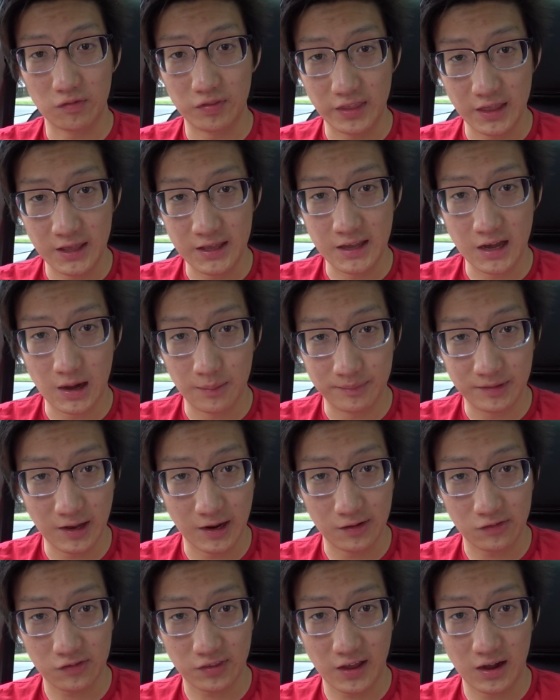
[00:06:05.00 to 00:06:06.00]
of the
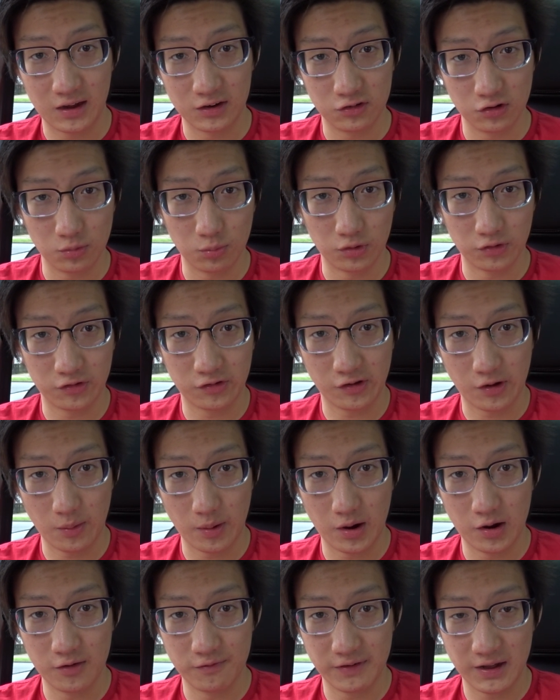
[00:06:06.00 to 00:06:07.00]
updates that I do want to go
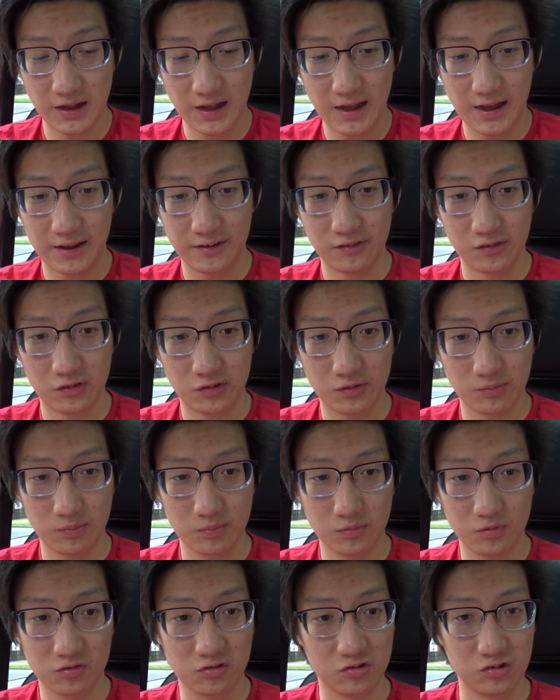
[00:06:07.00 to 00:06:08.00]
over, and
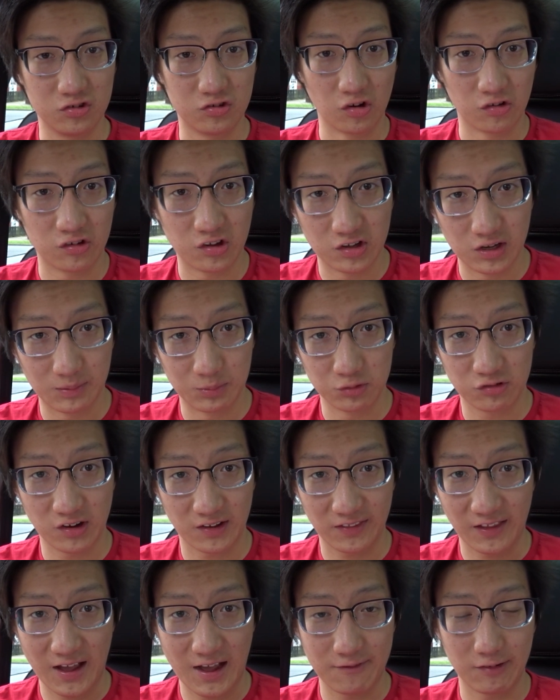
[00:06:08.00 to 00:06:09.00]
just to double check
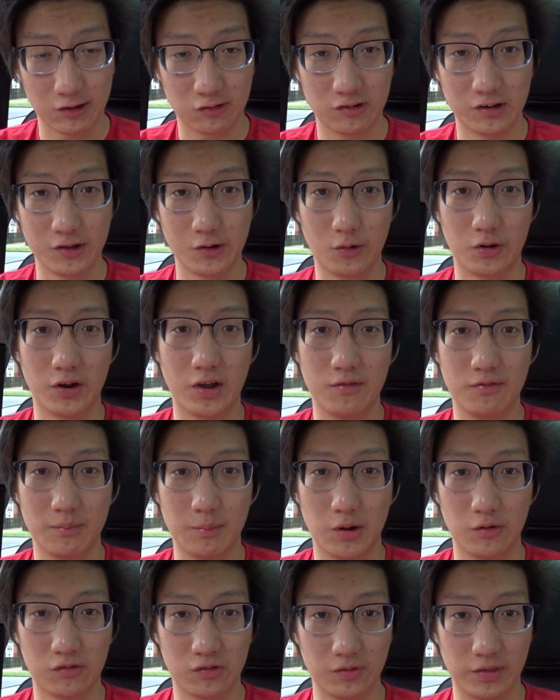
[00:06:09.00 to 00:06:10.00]
that I've actually gone over
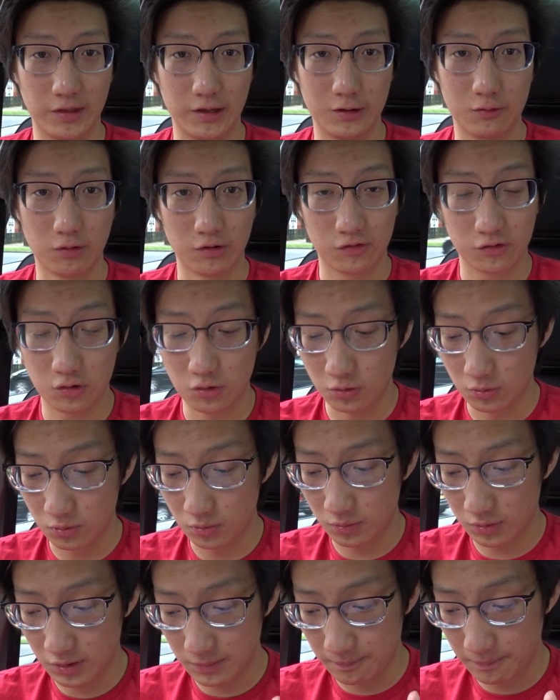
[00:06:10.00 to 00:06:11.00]
most of the
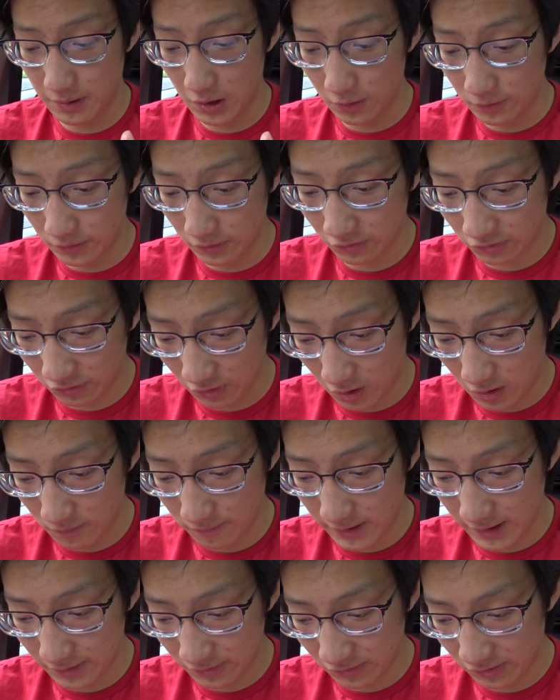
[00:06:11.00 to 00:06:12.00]
critical components of
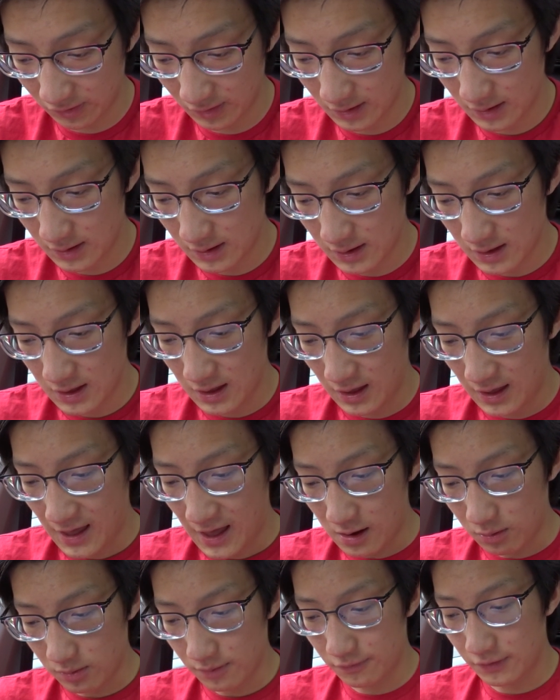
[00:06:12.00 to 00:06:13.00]
it.
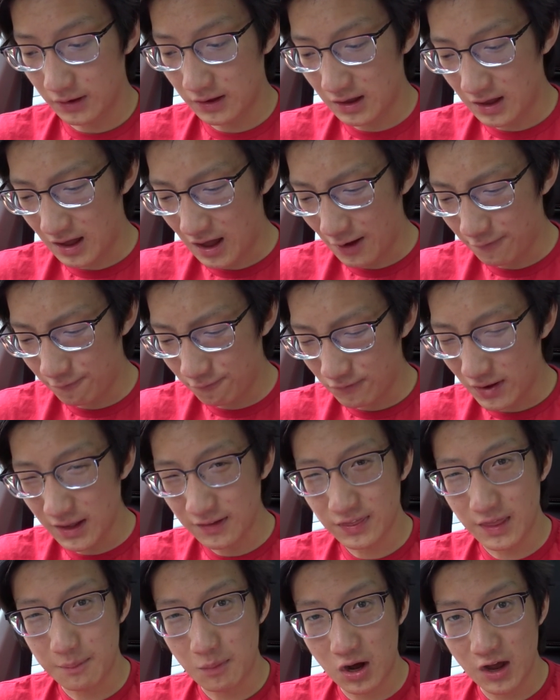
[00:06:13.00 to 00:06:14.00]
However, I think
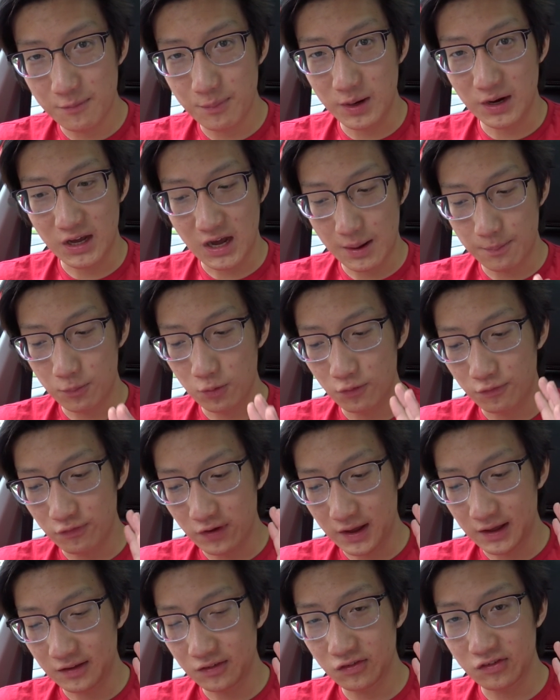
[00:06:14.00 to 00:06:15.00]
there might have been a couple
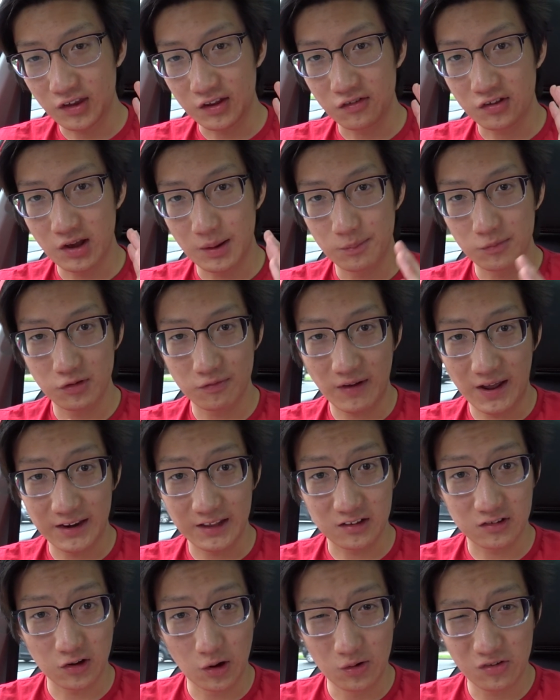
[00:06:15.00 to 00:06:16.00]
things in terms of
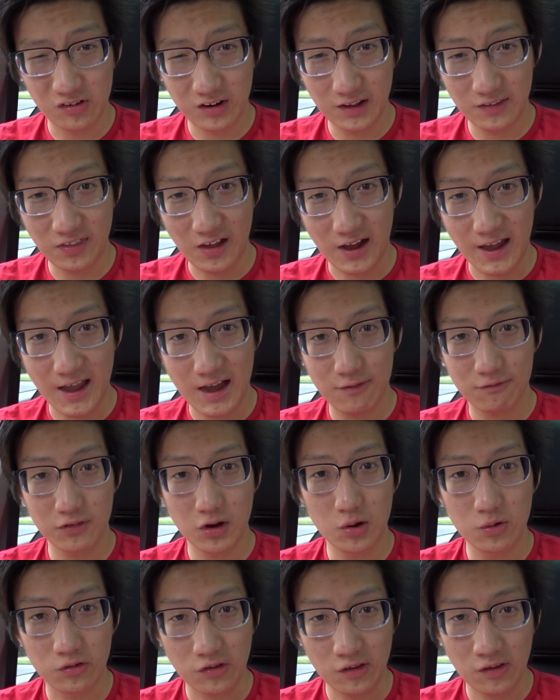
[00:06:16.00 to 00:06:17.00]
anecdotally that I have
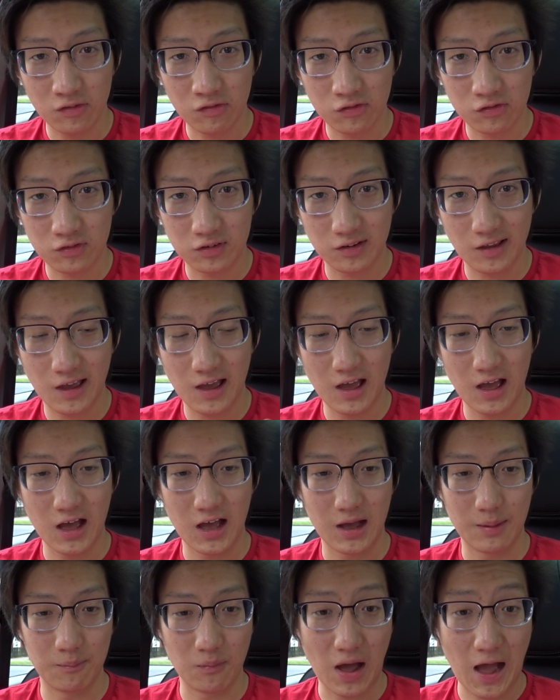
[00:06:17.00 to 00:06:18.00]
noticed
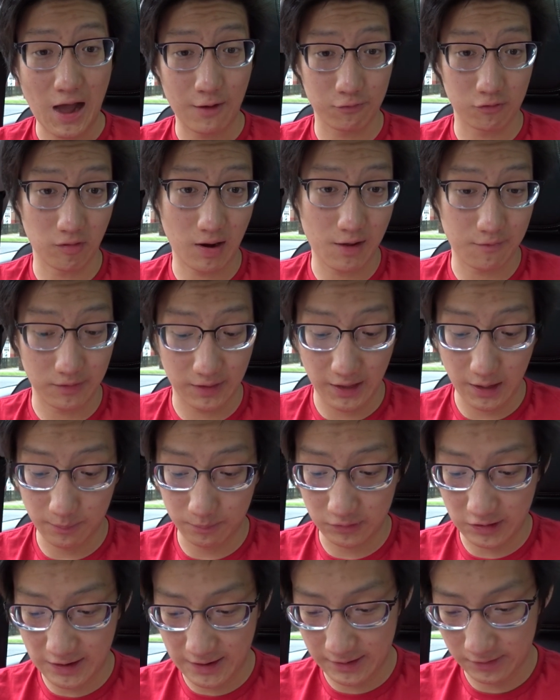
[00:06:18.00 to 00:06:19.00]
after having the
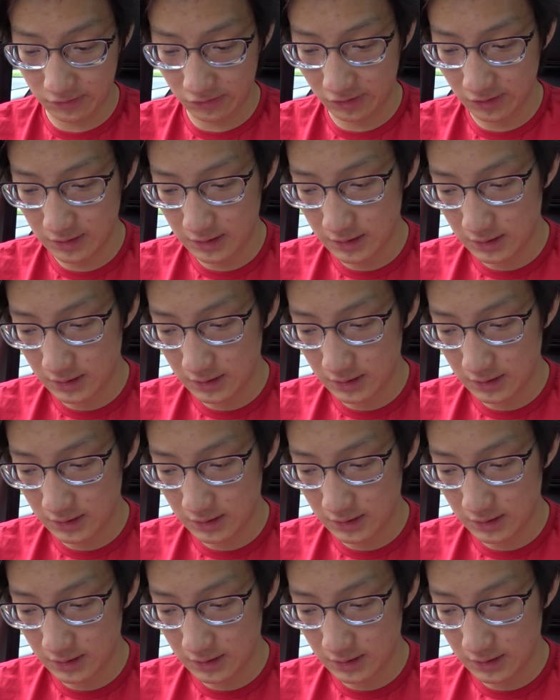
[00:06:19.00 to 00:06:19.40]
update.